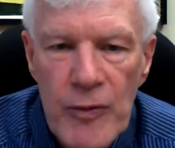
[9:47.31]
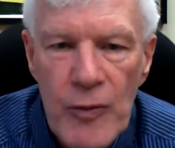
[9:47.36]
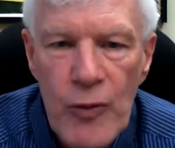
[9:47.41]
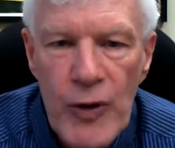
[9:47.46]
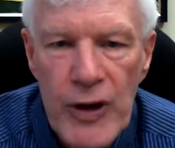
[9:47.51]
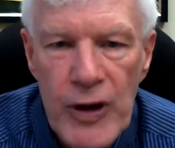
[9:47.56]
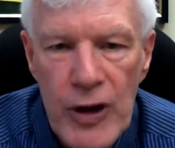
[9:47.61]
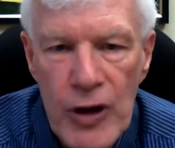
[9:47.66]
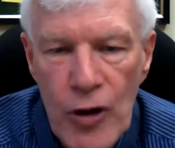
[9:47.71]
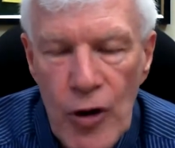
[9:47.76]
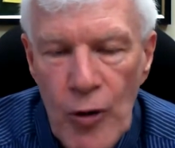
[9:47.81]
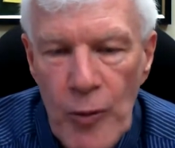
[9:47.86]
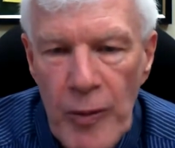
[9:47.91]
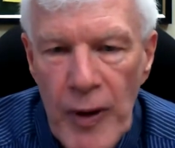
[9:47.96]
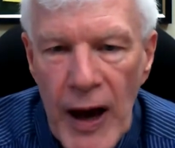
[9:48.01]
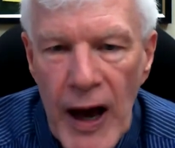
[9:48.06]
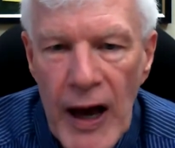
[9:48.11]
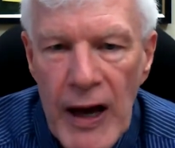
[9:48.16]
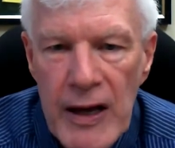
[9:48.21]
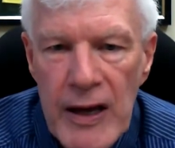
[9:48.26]
We can go
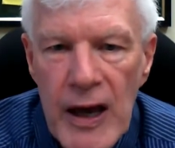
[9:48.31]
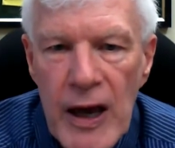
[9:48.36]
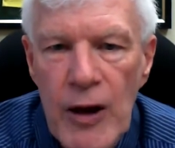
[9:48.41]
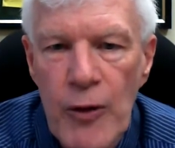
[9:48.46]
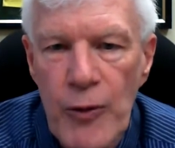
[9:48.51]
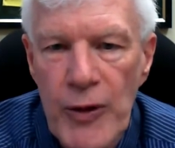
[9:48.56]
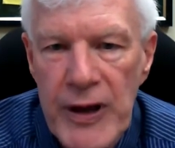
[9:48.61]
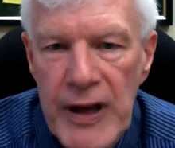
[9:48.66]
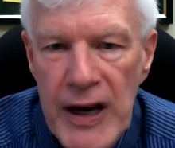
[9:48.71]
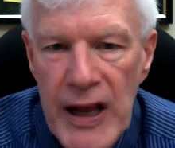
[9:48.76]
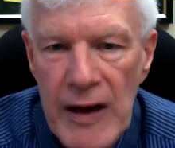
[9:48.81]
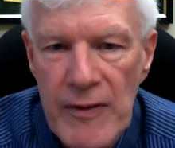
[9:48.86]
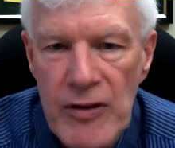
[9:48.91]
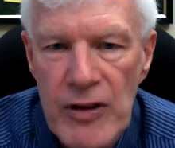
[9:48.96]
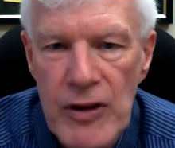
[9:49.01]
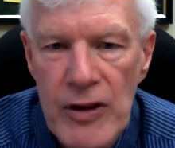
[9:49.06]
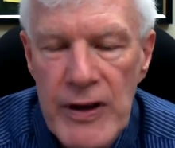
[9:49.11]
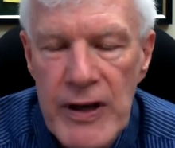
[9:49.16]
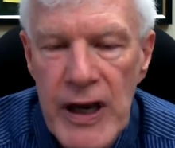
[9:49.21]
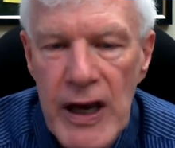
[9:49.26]
back and we can have a
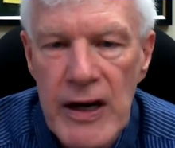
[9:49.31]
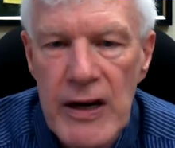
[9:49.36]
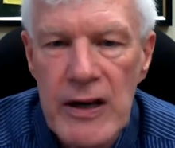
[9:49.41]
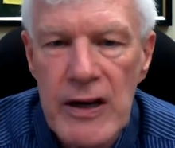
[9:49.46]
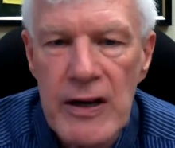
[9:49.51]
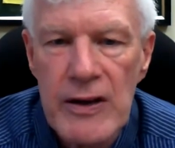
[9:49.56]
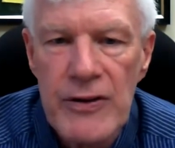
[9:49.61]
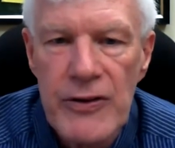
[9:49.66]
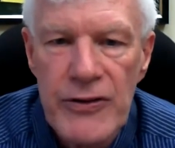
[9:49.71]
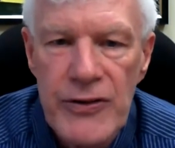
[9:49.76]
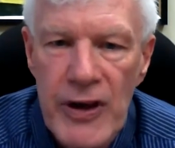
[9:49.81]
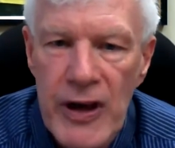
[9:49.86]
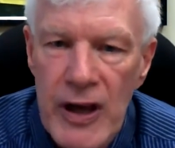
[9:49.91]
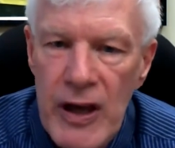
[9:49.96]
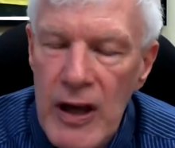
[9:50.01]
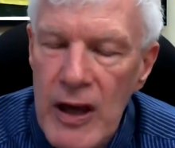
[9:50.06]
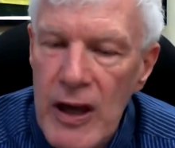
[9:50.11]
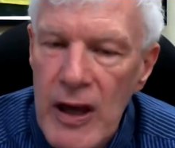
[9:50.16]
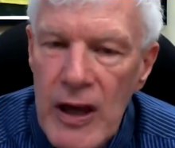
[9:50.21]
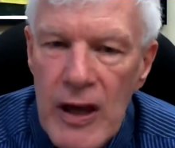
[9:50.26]
look at it and say,
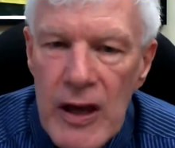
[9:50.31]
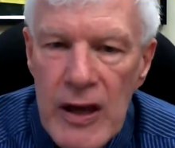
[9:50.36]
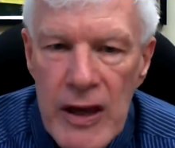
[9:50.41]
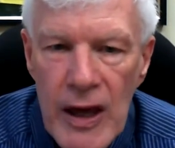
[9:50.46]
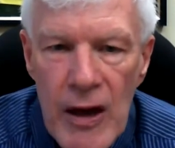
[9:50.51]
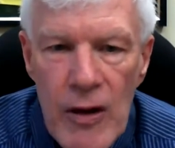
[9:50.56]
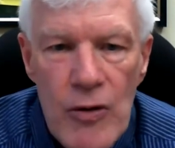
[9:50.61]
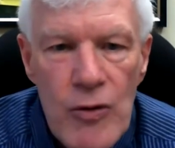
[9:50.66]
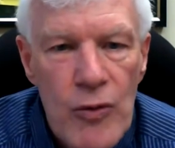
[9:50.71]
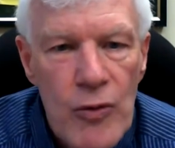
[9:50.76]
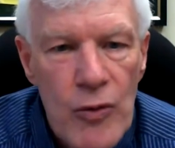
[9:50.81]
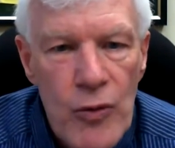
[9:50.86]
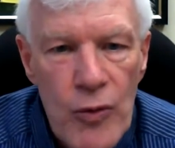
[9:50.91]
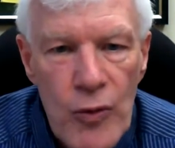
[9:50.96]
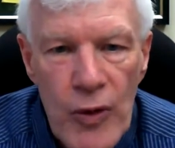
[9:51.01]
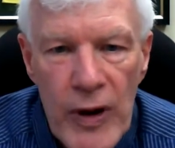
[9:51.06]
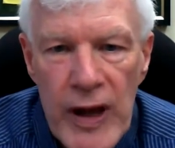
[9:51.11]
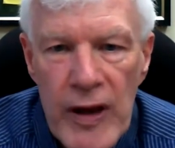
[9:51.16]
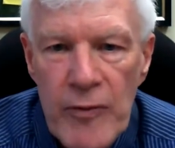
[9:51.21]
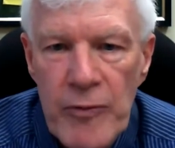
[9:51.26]
yeah,
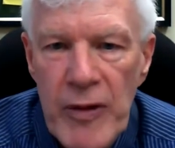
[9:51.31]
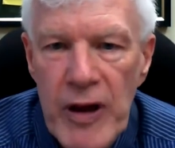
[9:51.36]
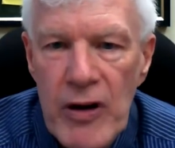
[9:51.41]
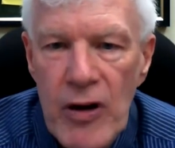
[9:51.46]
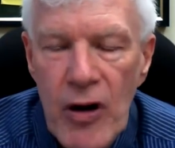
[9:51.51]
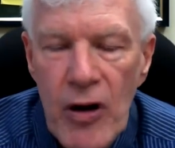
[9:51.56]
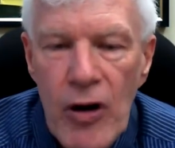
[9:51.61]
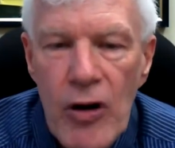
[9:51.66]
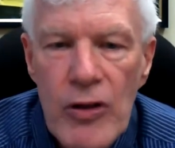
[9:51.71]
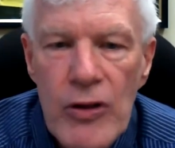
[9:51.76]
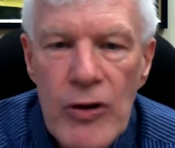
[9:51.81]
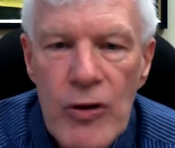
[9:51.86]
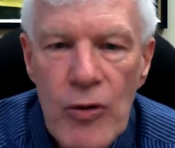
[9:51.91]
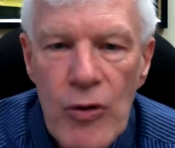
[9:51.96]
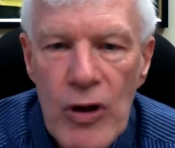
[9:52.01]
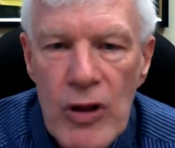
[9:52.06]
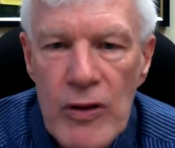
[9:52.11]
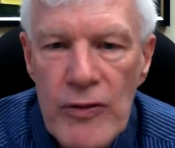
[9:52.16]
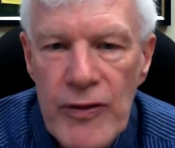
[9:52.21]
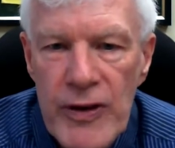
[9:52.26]
we have met all the
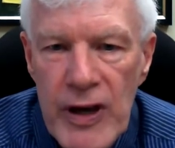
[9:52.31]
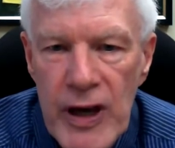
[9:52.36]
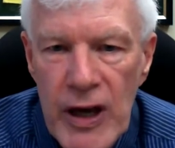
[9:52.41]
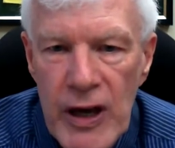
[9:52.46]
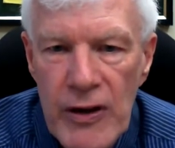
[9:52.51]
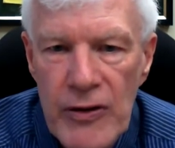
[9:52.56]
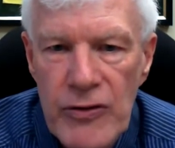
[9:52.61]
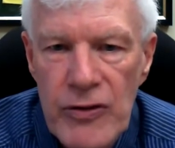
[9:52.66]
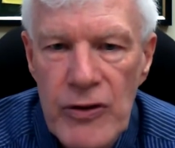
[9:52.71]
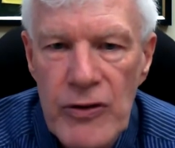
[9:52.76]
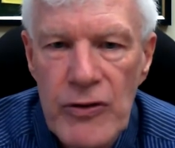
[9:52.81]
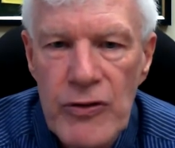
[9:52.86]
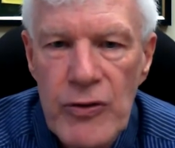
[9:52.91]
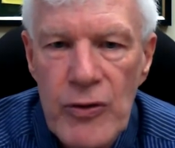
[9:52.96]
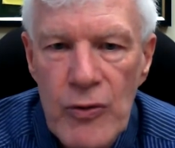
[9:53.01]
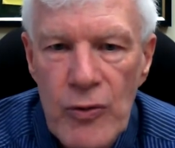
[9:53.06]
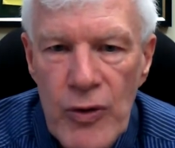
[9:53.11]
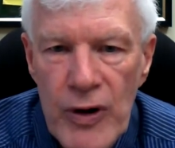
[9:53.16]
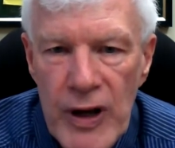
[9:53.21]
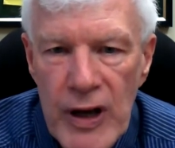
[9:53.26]
qualifications
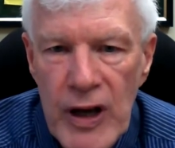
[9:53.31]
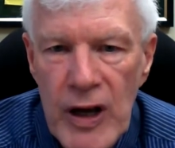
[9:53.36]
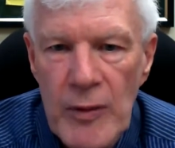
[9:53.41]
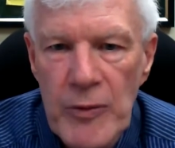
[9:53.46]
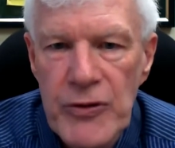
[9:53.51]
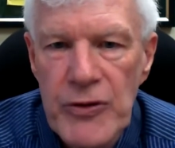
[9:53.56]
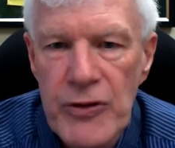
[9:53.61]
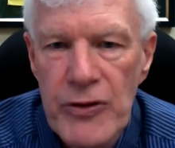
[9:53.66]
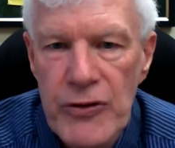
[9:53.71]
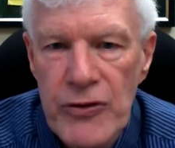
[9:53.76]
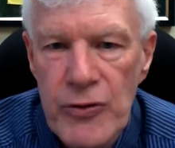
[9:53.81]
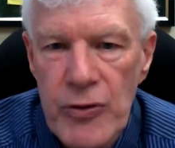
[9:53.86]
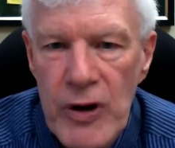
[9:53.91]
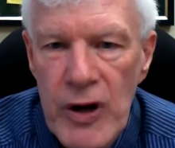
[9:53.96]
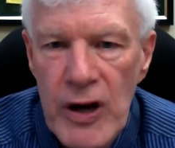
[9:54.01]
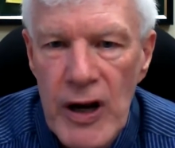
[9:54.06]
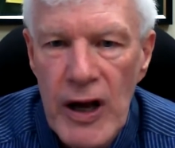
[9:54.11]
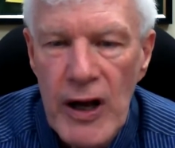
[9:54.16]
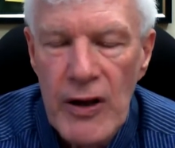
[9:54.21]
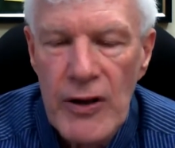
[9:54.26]
when it comes to the screen
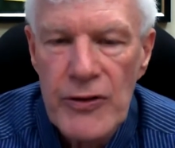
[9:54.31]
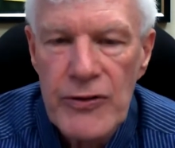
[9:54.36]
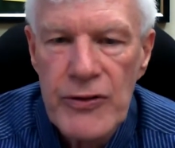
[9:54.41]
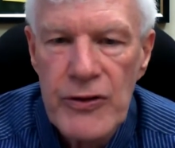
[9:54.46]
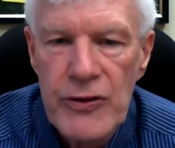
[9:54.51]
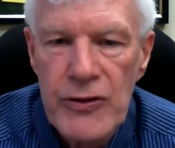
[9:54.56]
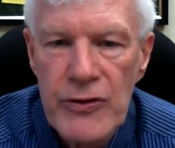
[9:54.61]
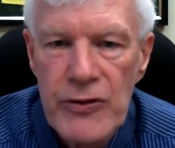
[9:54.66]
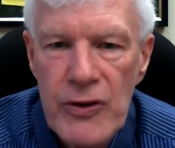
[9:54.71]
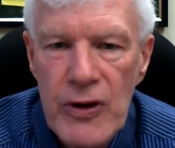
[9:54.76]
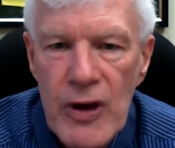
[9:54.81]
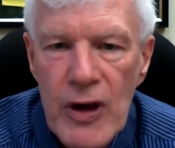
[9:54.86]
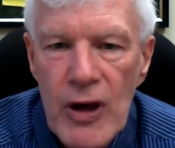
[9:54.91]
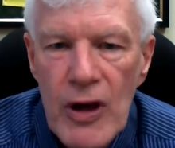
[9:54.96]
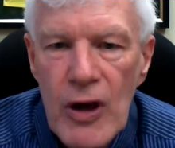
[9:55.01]
analysis.